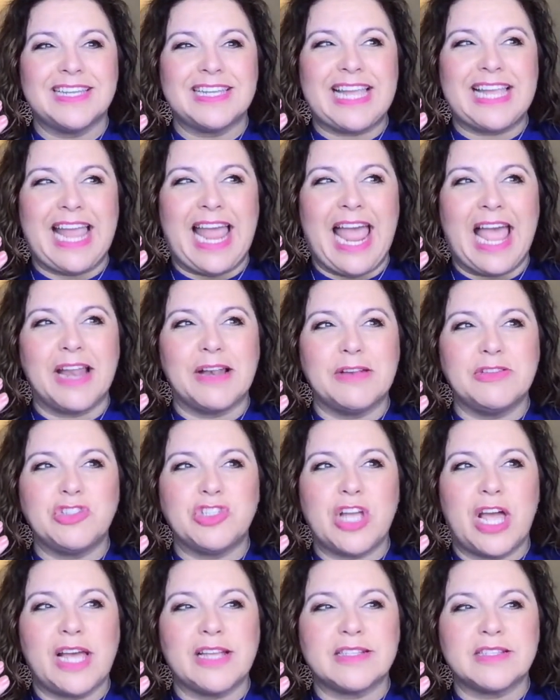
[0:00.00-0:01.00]
can
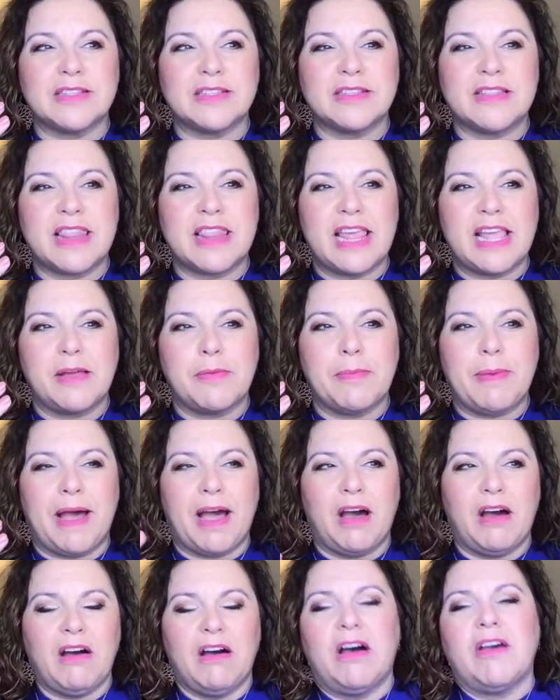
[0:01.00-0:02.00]
just think
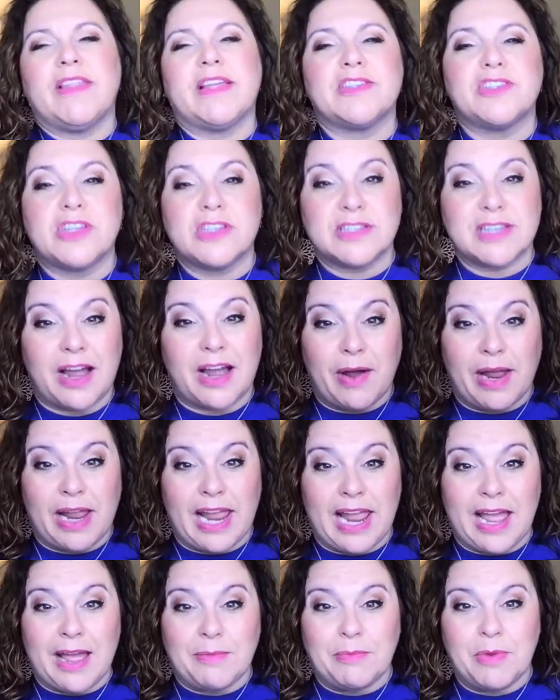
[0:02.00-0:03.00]
about, oh, that's just how I
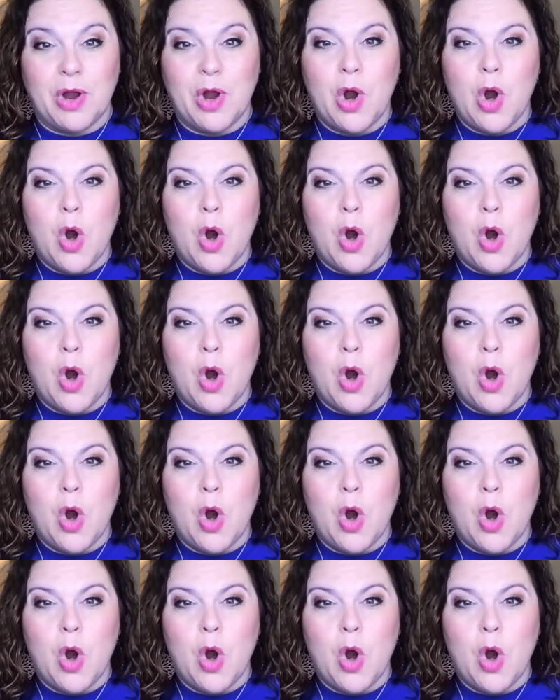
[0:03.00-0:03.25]
am,